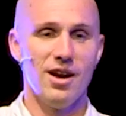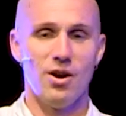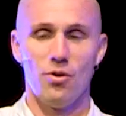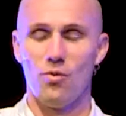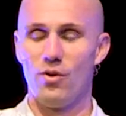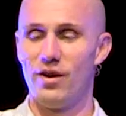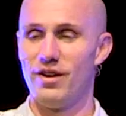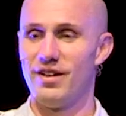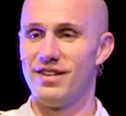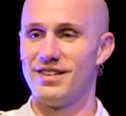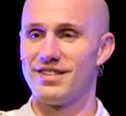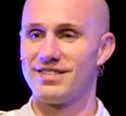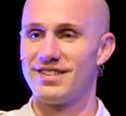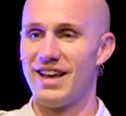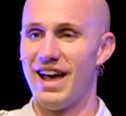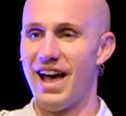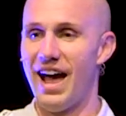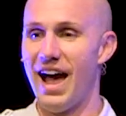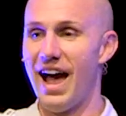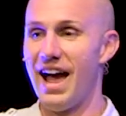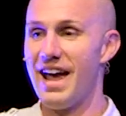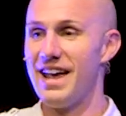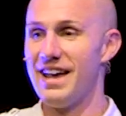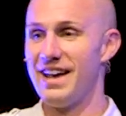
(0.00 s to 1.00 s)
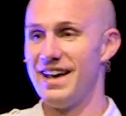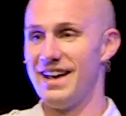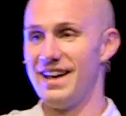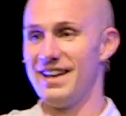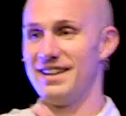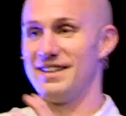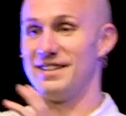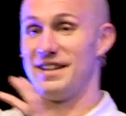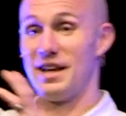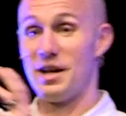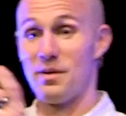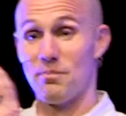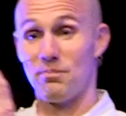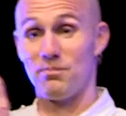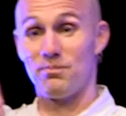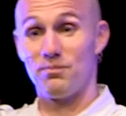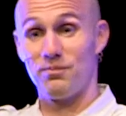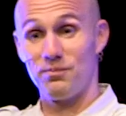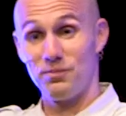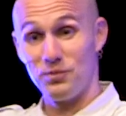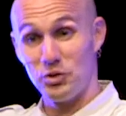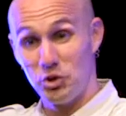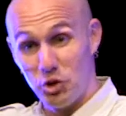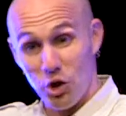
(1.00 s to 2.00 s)
was I had, in
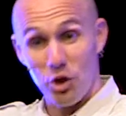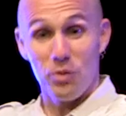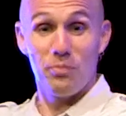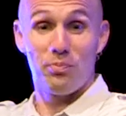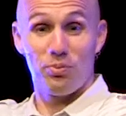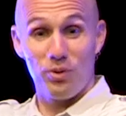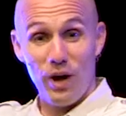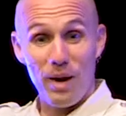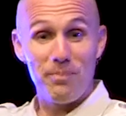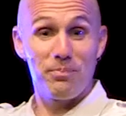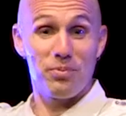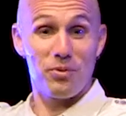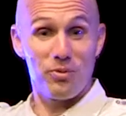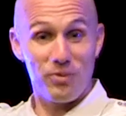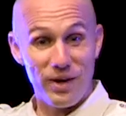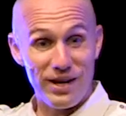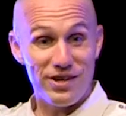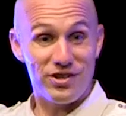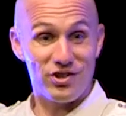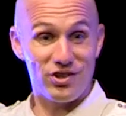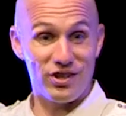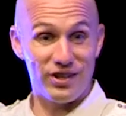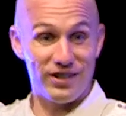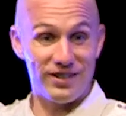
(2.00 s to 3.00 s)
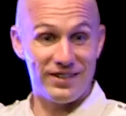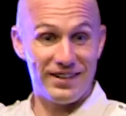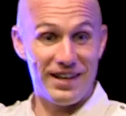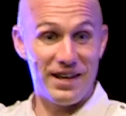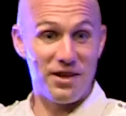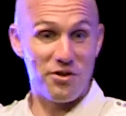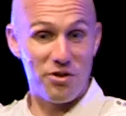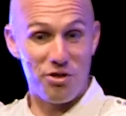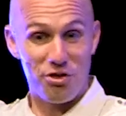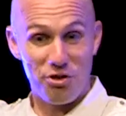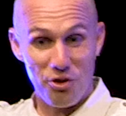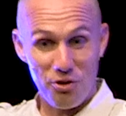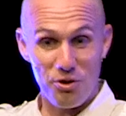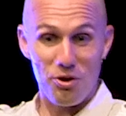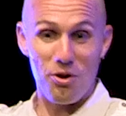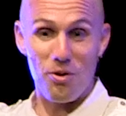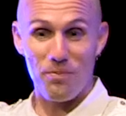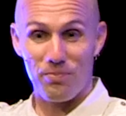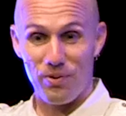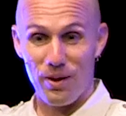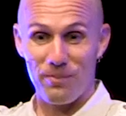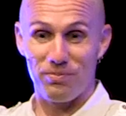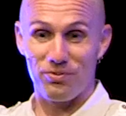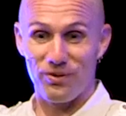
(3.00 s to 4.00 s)
good preparation and thorough
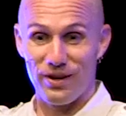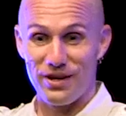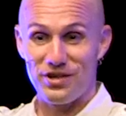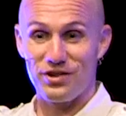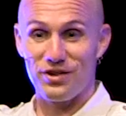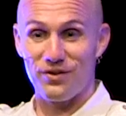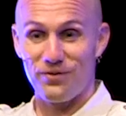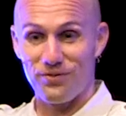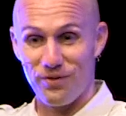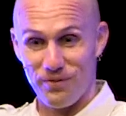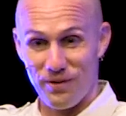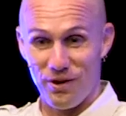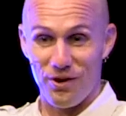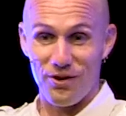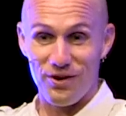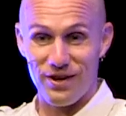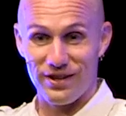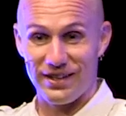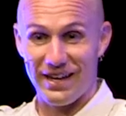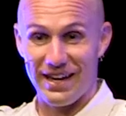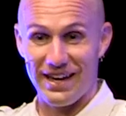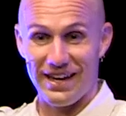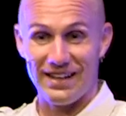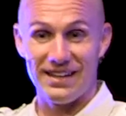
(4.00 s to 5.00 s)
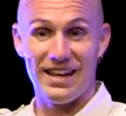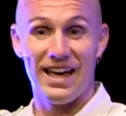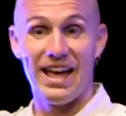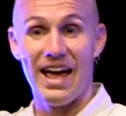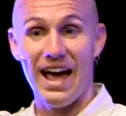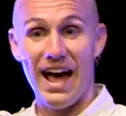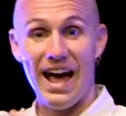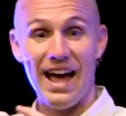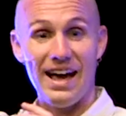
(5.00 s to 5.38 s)
preparation from the hurricane,